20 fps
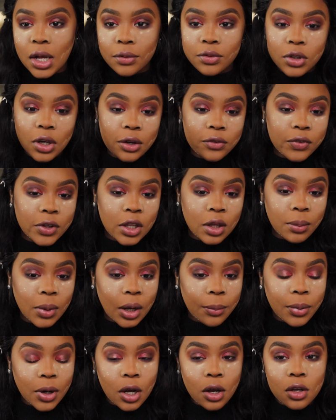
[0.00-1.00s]
after I fill in
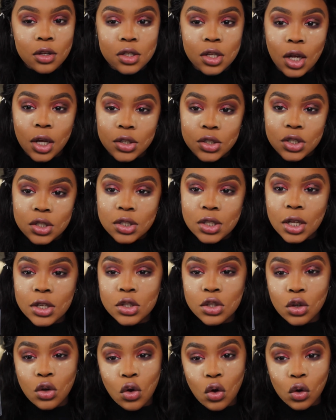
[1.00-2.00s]
my brows, I just
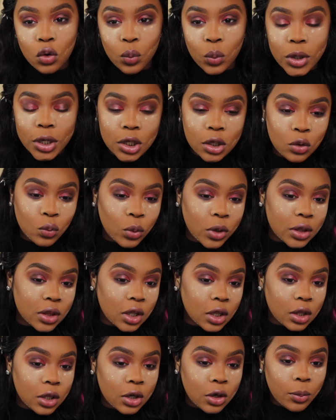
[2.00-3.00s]
like to go in with
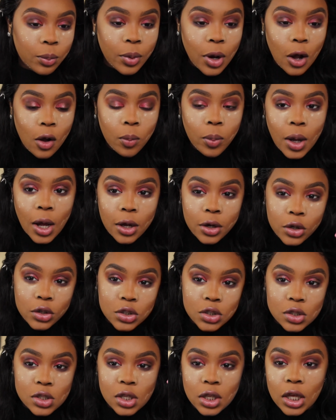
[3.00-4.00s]
a little brow powder
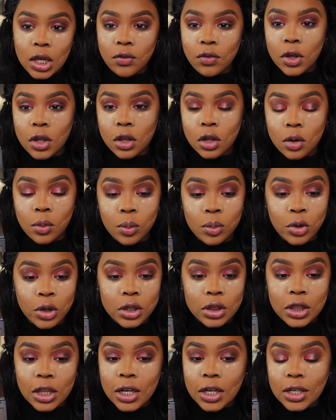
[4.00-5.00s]
just to give it a little more
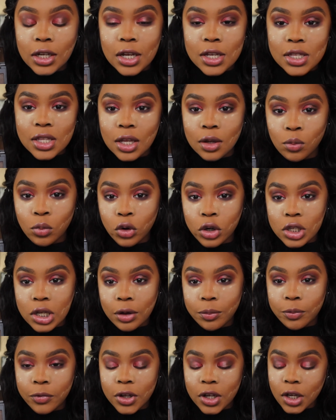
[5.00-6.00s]
thickness and more
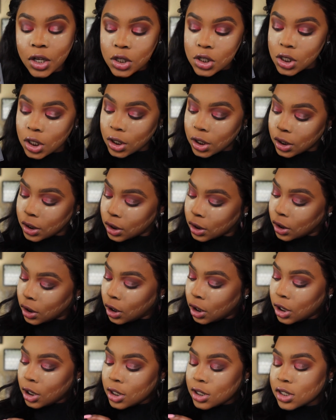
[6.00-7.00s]
definition.
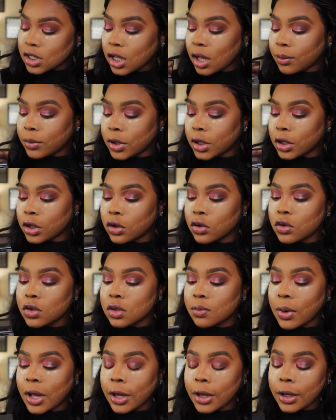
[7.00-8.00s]
So I'm going to
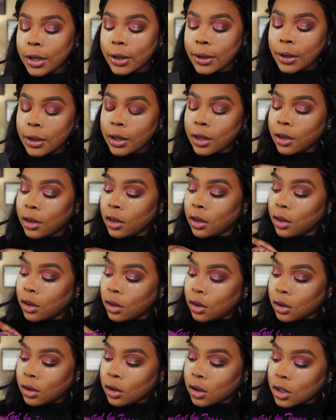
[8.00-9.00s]
use
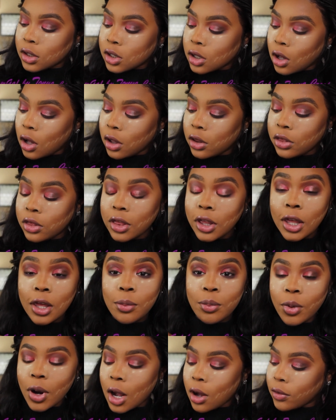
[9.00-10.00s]
it's called
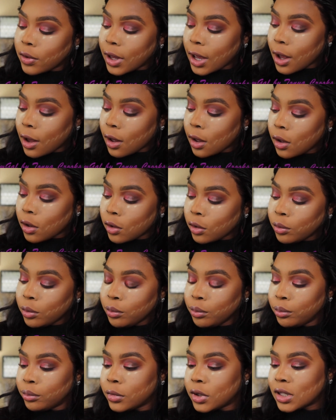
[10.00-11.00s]
the BrowGal.
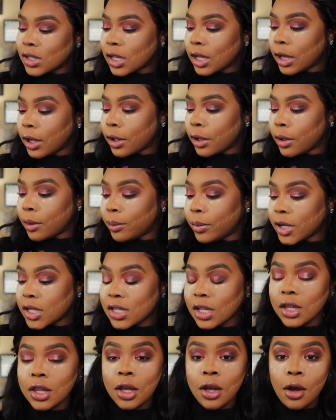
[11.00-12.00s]
It's like
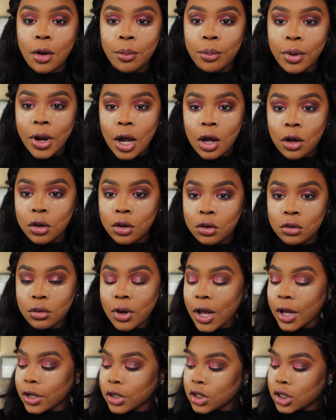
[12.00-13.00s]
basically a brow
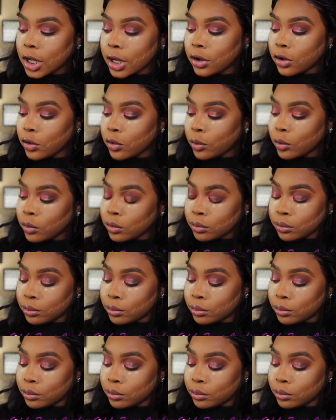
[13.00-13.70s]
eyeshadow